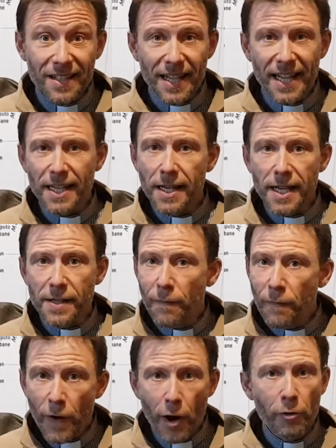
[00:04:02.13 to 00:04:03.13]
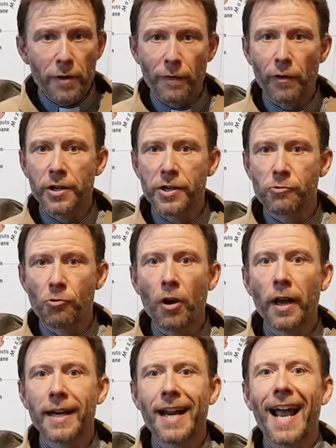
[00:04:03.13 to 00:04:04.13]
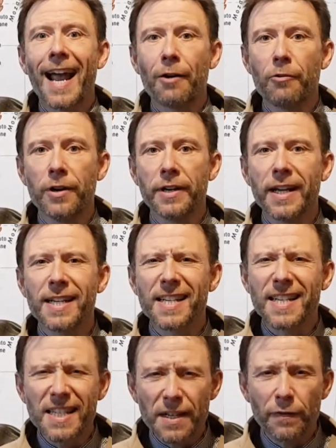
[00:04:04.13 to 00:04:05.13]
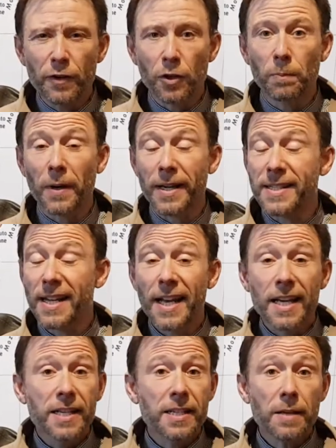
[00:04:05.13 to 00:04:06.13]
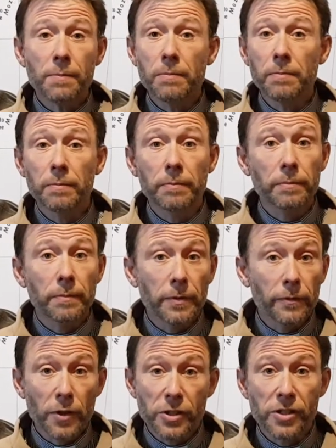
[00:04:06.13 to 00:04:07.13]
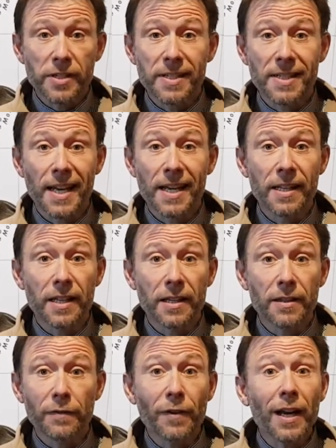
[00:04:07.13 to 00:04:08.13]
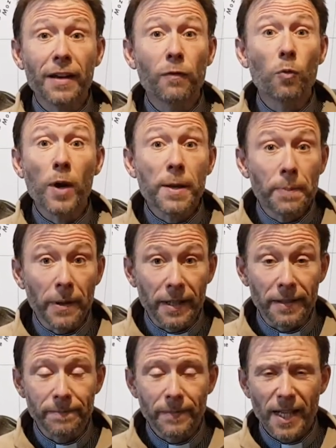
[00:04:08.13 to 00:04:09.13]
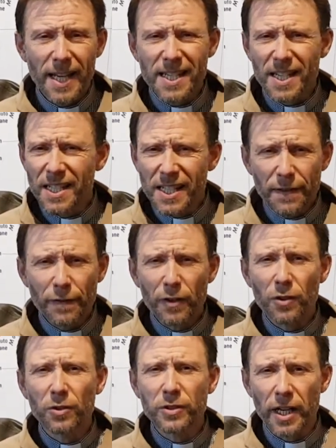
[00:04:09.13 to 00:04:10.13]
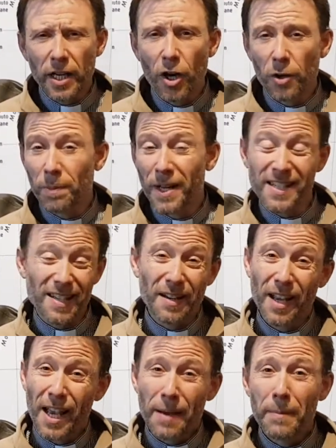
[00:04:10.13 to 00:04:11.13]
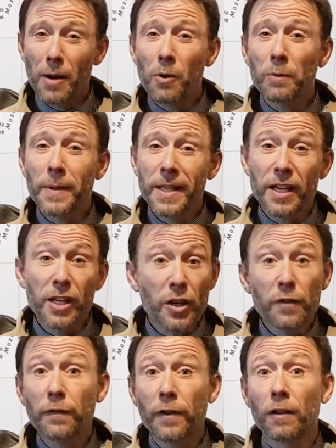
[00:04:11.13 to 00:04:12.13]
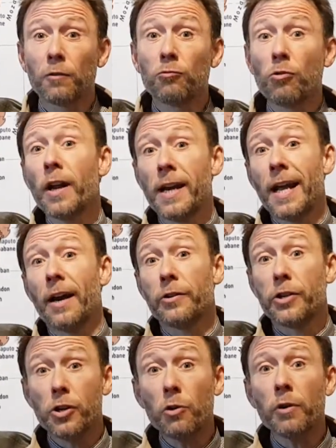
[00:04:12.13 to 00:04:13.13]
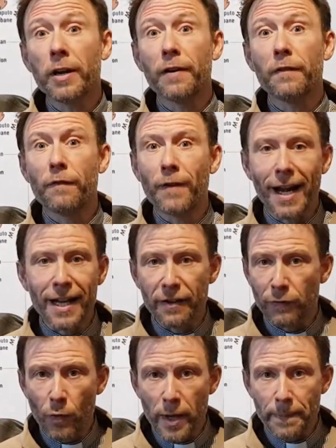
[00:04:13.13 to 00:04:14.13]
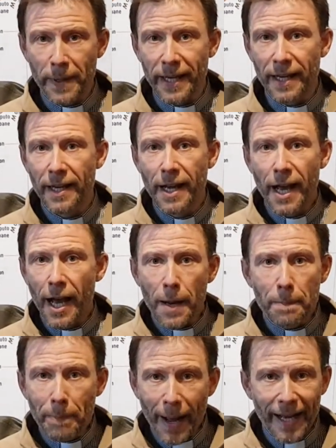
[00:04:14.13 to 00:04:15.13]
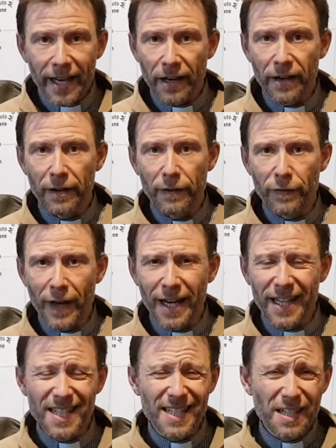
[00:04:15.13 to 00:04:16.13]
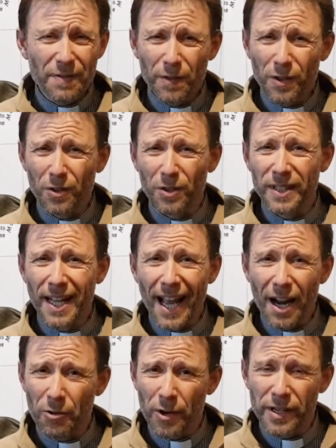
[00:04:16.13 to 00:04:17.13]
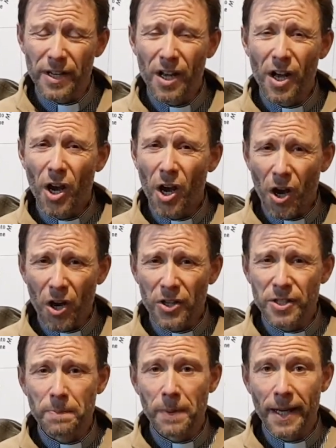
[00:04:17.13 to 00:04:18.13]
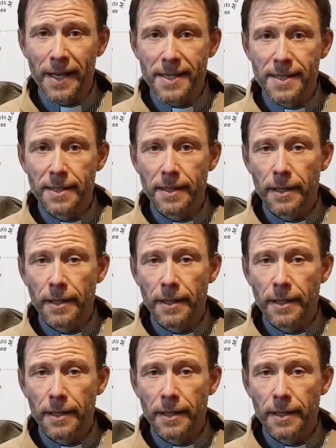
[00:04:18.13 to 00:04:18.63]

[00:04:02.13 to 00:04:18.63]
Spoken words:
It's very, very dry and arid. It's a difficult place. Some versions say the valley of weeping is a difficult and hard place. And it may well be that you feel right now you're in a valley of weeping, a Baca valley, a difficult, arid, hard place.